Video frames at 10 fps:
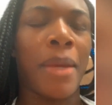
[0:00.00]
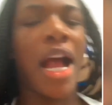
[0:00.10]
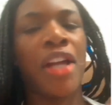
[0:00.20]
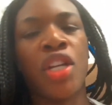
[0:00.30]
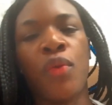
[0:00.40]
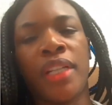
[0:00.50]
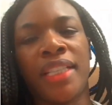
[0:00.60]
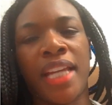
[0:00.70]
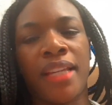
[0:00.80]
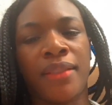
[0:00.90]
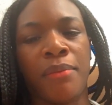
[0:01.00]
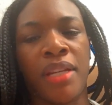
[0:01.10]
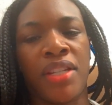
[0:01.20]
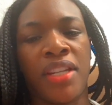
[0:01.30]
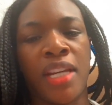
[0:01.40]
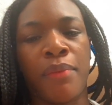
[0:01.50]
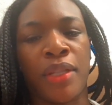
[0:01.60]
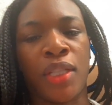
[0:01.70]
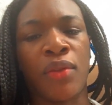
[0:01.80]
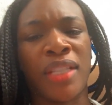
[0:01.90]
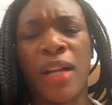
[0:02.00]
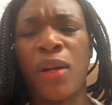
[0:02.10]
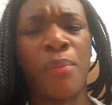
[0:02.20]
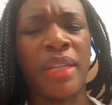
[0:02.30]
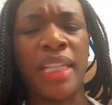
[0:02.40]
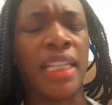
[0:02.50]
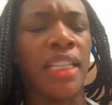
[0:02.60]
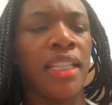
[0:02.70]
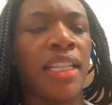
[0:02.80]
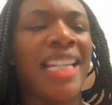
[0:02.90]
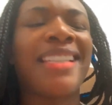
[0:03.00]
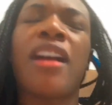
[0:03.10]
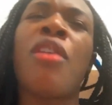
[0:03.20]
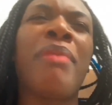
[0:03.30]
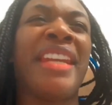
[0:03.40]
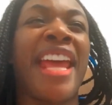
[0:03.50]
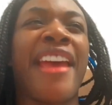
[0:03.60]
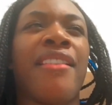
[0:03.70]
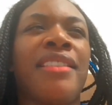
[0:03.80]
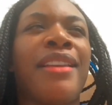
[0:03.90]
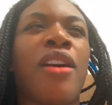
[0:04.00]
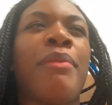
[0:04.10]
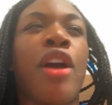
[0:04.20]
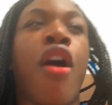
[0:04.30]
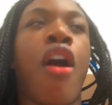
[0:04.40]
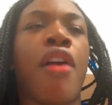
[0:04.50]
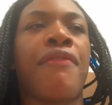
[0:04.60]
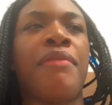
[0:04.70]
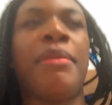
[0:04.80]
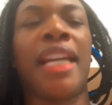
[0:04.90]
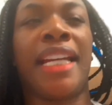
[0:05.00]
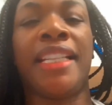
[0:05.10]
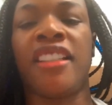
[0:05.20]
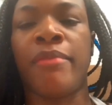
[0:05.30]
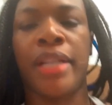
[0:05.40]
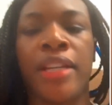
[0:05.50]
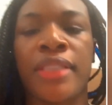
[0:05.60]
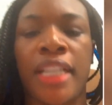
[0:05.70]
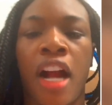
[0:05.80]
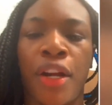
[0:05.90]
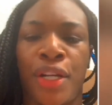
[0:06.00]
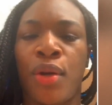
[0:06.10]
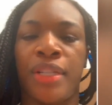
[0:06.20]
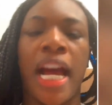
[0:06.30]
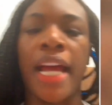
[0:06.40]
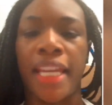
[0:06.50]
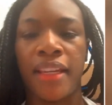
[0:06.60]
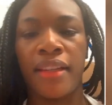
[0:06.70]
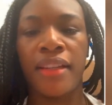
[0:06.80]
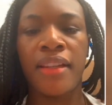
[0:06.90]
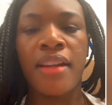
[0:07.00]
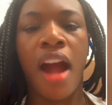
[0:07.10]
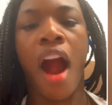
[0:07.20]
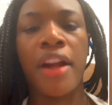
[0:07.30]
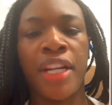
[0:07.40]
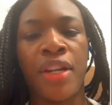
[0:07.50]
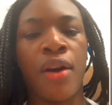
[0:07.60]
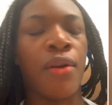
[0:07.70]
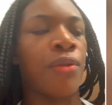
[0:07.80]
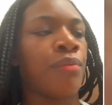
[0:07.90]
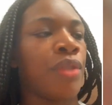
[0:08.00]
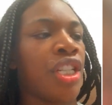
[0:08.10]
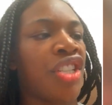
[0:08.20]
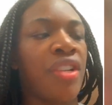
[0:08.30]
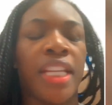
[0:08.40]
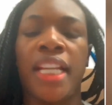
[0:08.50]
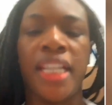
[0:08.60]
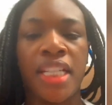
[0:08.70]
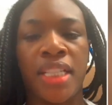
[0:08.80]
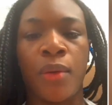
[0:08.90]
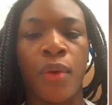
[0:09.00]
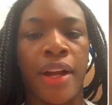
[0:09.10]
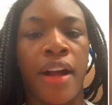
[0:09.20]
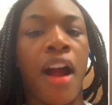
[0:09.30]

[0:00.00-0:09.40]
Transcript: I know what it takes to be a champion. So it's not gonna be that. It's not gonna be hard for me like it is everybody else. Like, I already know diet. I already know strength and conditioning workout.